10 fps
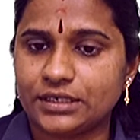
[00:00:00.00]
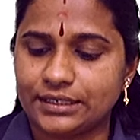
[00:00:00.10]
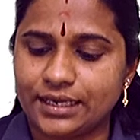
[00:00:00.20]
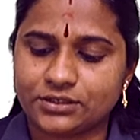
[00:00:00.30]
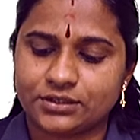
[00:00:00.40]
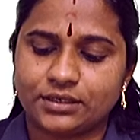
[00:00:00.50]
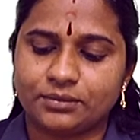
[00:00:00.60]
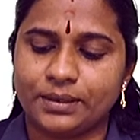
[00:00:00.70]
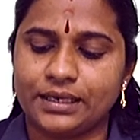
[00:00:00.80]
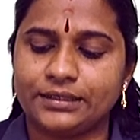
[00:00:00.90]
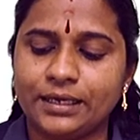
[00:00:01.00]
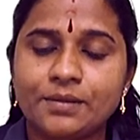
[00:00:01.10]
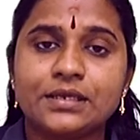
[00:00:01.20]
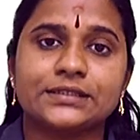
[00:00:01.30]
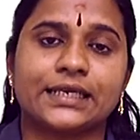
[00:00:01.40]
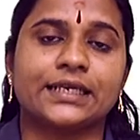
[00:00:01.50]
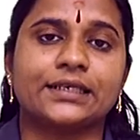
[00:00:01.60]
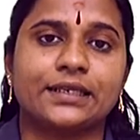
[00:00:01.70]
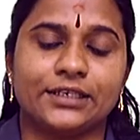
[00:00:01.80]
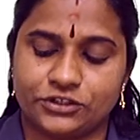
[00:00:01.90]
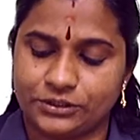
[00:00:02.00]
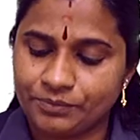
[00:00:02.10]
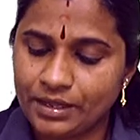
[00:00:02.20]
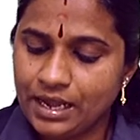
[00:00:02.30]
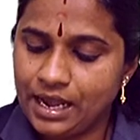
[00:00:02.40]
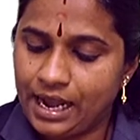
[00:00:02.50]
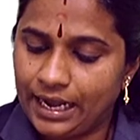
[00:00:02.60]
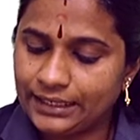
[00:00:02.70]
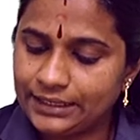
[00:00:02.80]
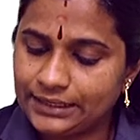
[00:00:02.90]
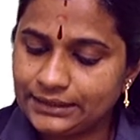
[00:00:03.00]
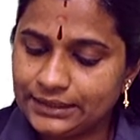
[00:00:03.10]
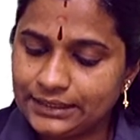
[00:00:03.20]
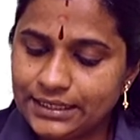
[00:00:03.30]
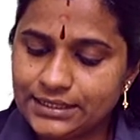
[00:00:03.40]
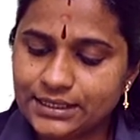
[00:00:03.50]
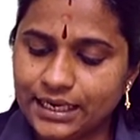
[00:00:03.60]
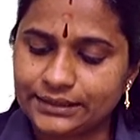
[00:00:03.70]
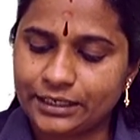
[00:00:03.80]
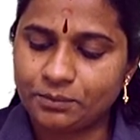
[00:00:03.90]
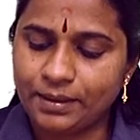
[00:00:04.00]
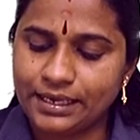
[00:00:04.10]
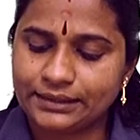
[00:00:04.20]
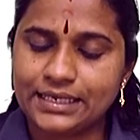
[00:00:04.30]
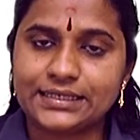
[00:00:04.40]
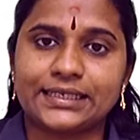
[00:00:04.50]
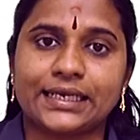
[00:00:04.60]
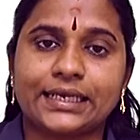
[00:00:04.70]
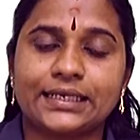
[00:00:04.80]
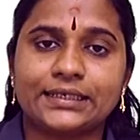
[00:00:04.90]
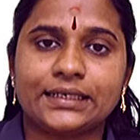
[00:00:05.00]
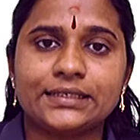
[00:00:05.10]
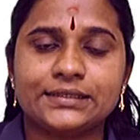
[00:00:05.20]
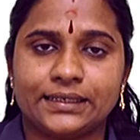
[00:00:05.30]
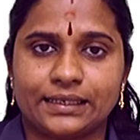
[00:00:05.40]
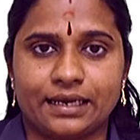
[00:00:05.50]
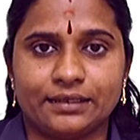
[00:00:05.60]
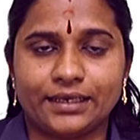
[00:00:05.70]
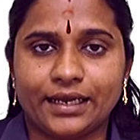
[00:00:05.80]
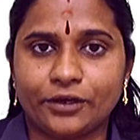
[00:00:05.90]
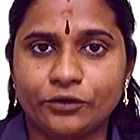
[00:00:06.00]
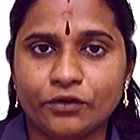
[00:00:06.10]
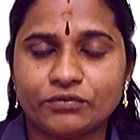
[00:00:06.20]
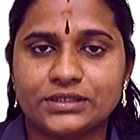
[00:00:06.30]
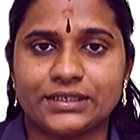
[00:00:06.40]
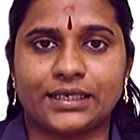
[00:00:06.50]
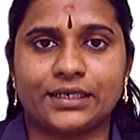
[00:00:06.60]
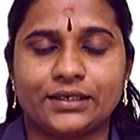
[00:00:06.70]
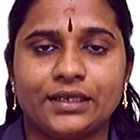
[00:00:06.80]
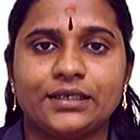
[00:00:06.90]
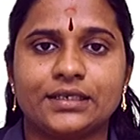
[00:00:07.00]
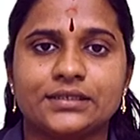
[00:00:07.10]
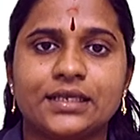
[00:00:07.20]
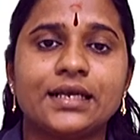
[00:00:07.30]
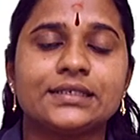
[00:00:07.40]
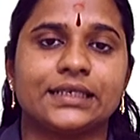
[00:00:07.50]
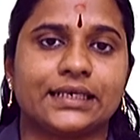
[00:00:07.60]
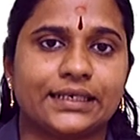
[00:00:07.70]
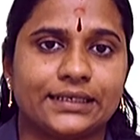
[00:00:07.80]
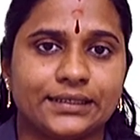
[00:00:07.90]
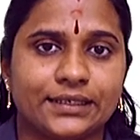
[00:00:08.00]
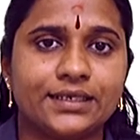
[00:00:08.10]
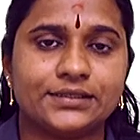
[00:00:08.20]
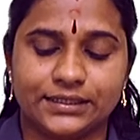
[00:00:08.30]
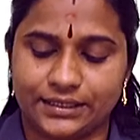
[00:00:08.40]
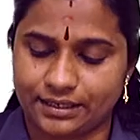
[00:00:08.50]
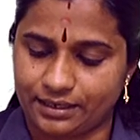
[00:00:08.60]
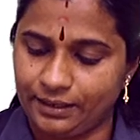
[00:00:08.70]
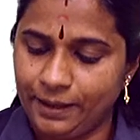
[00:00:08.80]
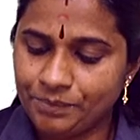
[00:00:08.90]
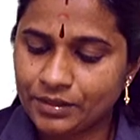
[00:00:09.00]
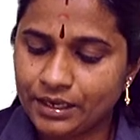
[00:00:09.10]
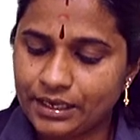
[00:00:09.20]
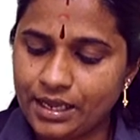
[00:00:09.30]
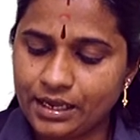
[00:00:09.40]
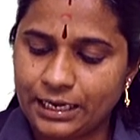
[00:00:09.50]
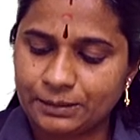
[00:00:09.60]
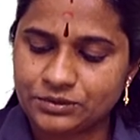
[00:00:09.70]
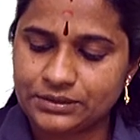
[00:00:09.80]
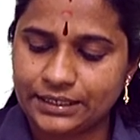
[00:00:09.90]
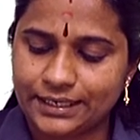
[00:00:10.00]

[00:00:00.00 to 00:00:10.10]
enacted by the secretariat and uh, it is headed by the Secretary General. The head of the Secretariat is the Secretary General. He helps the